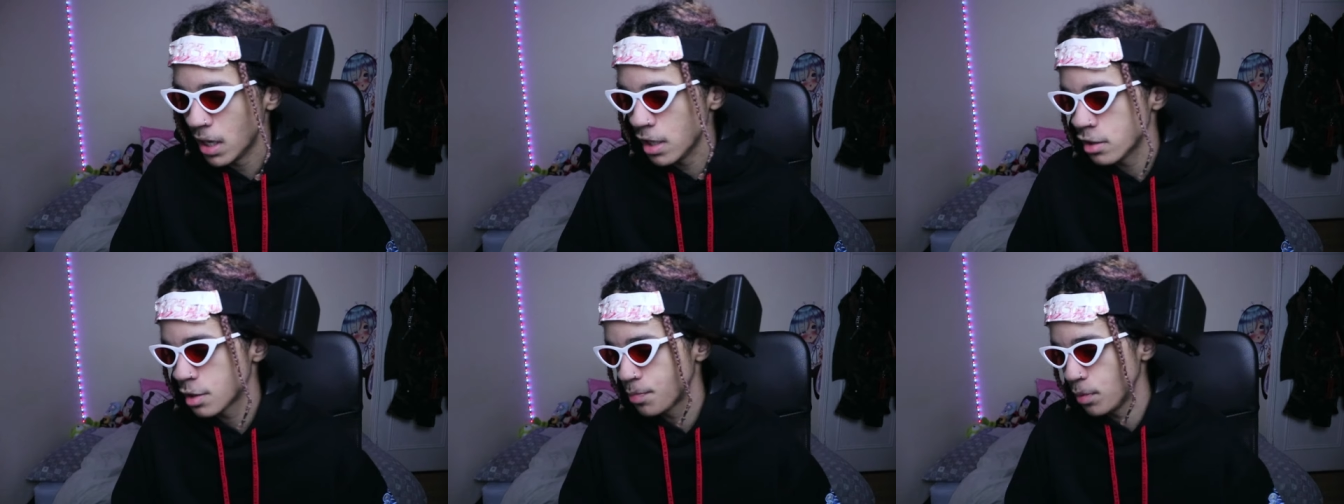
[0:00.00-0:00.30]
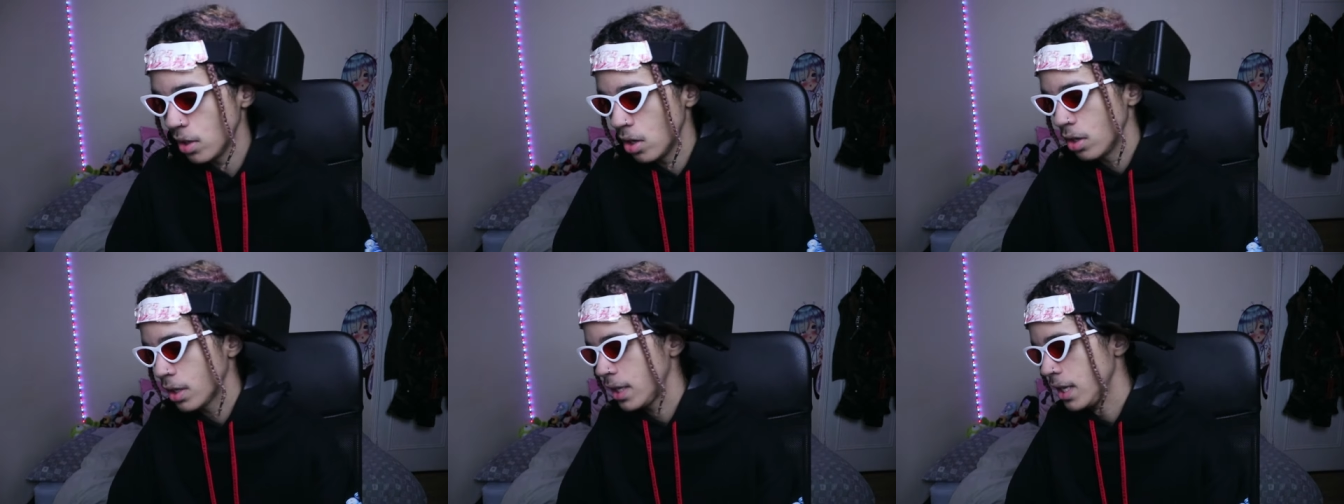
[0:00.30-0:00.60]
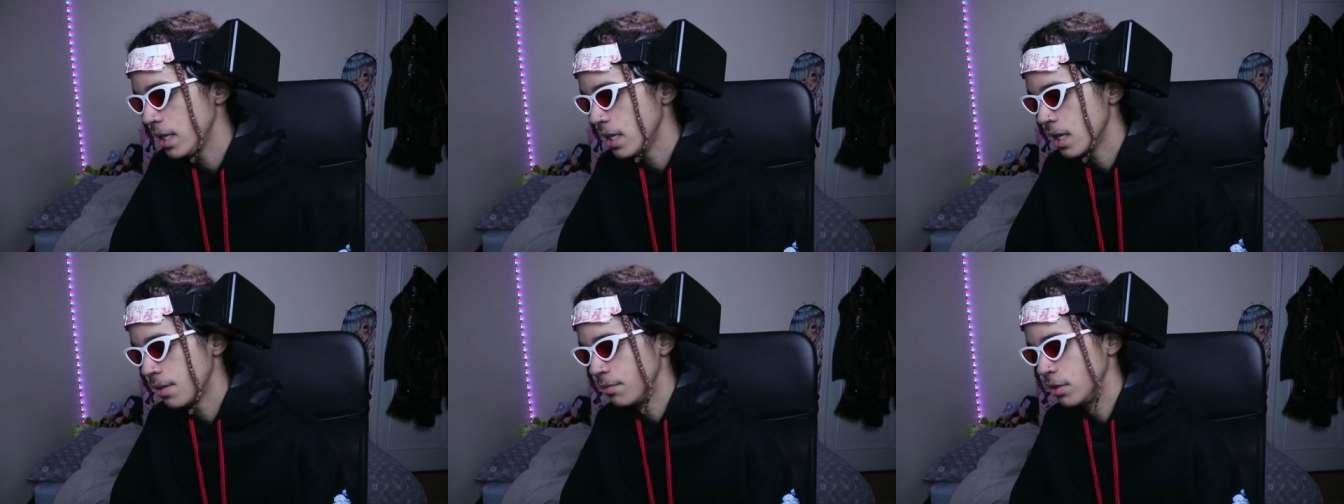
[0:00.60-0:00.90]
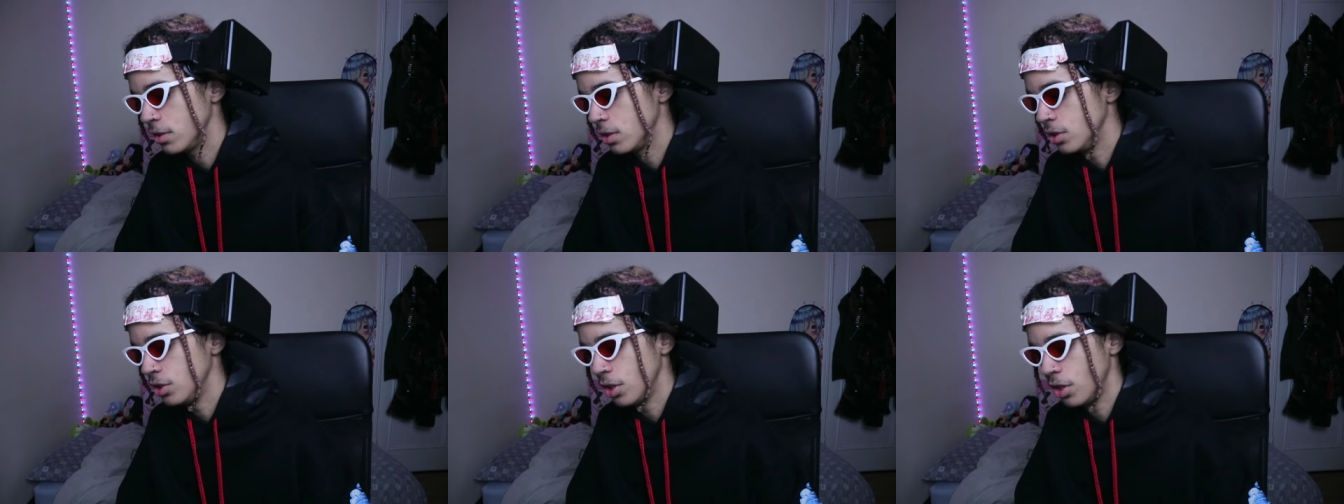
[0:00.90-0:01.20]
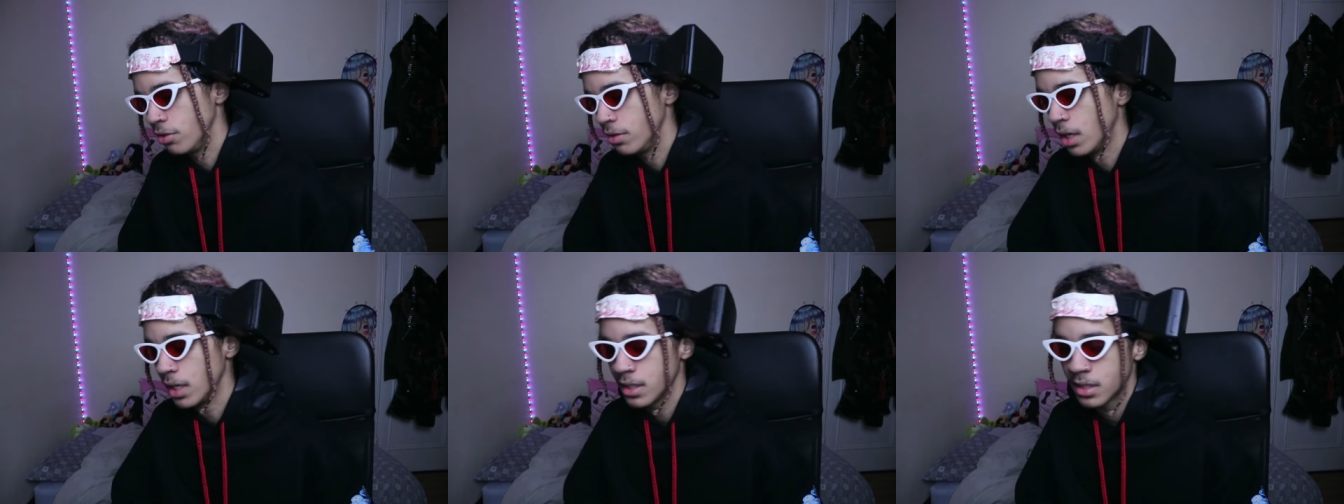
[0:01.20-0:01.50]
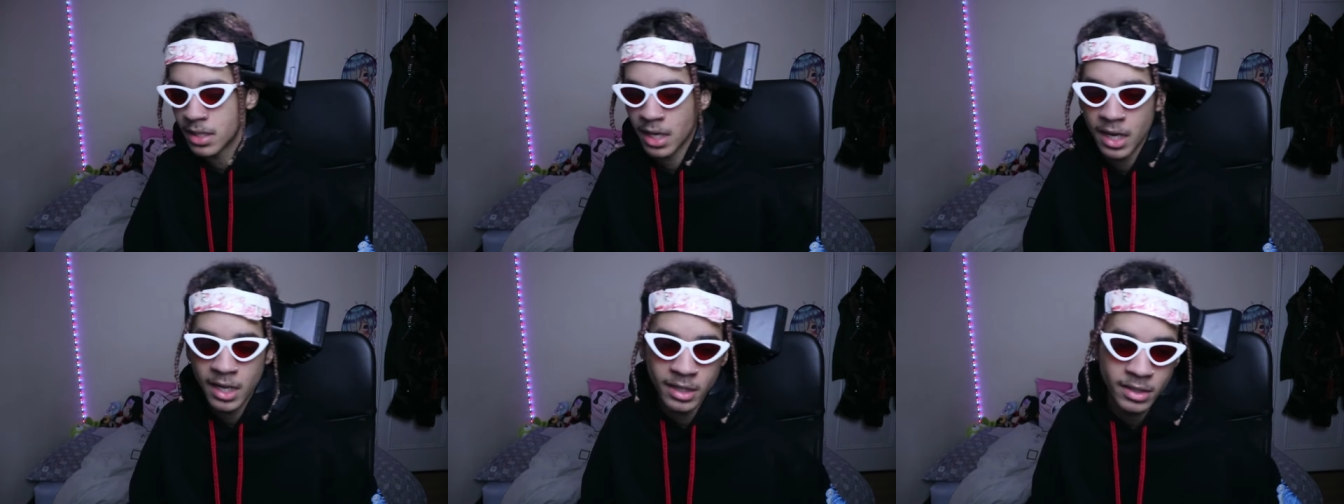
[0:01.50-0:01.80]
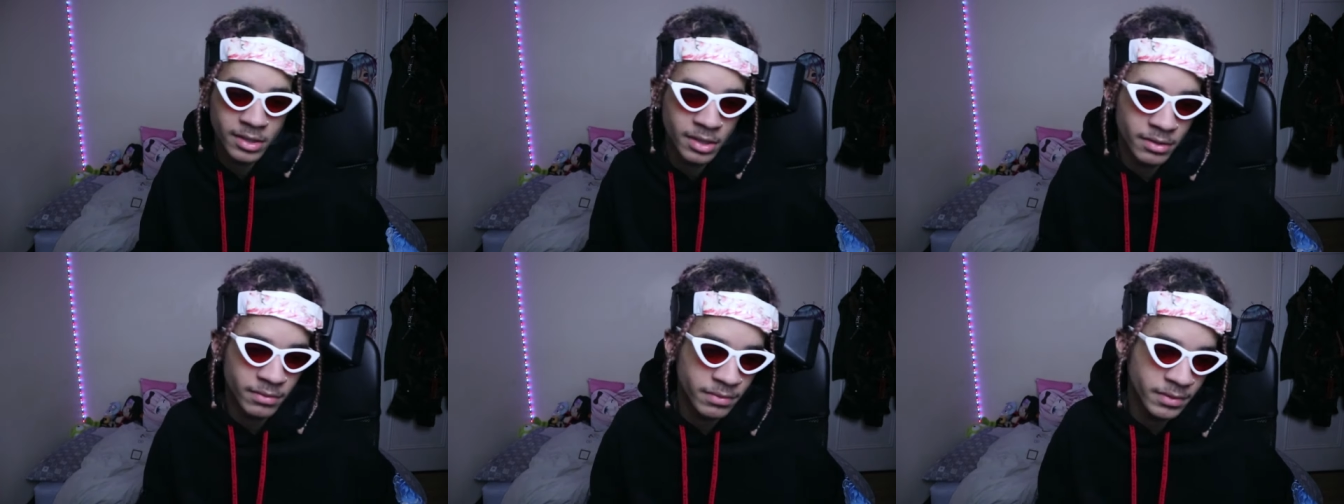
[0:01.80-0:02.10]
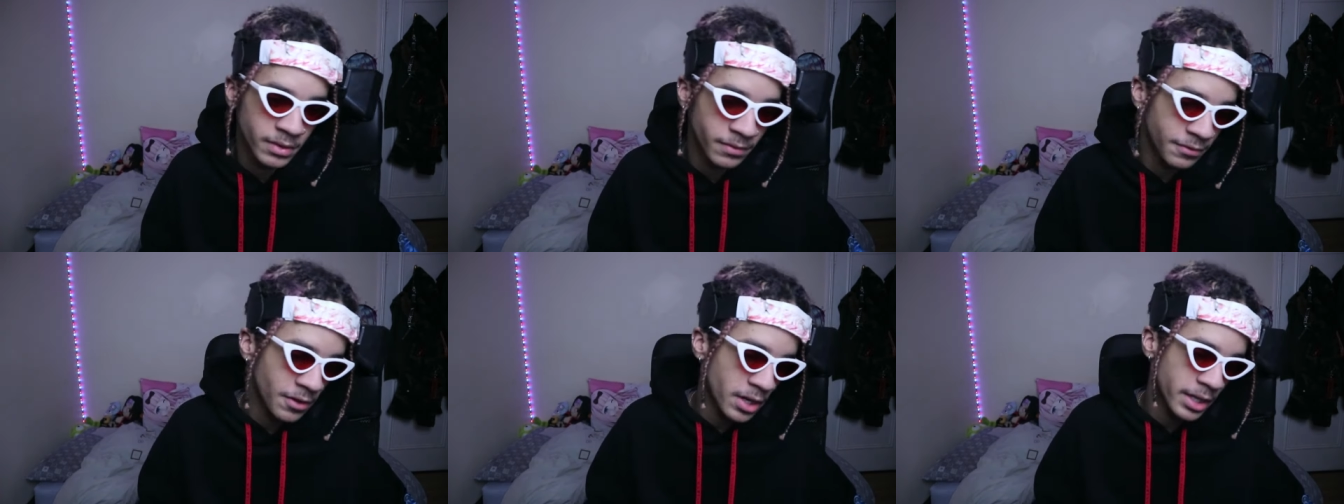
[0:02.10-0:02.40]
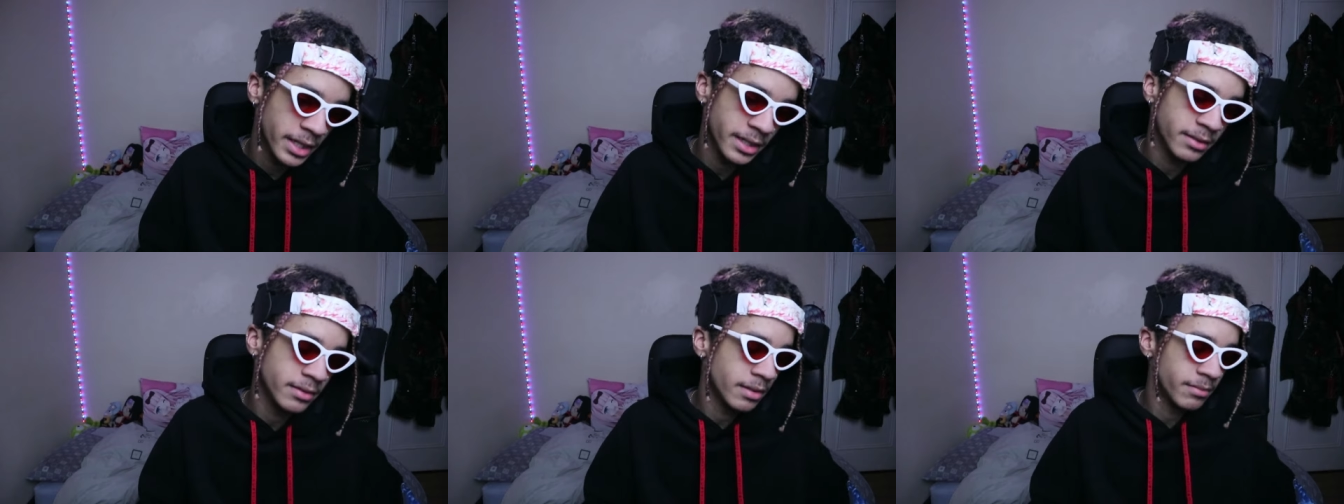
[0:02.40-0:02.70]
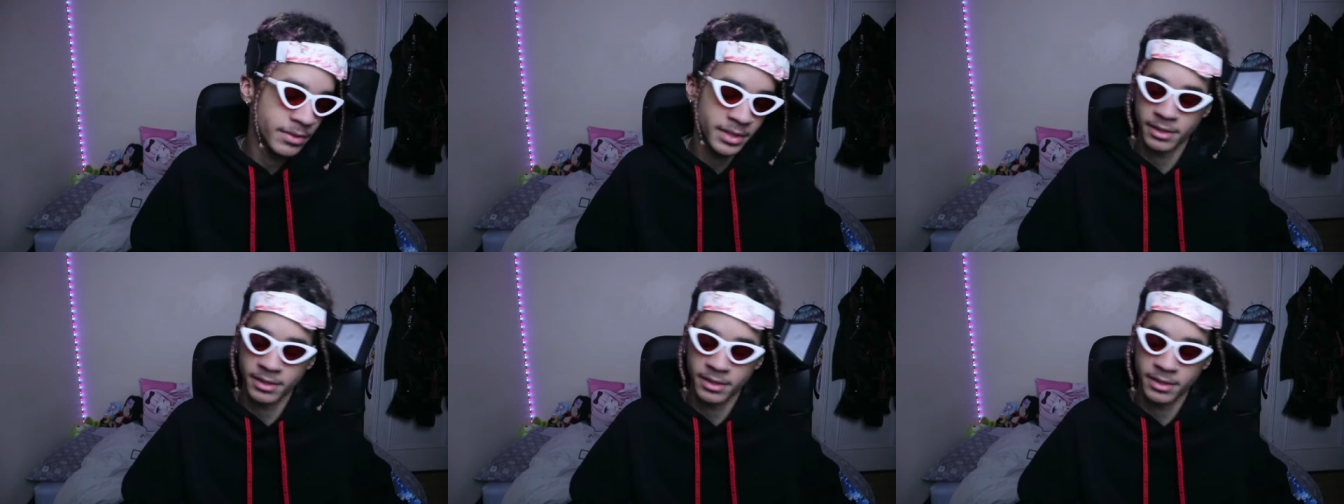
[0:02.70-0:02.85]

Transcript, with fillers: My name's Balarke. I'm a you know nice guy, funny. I'm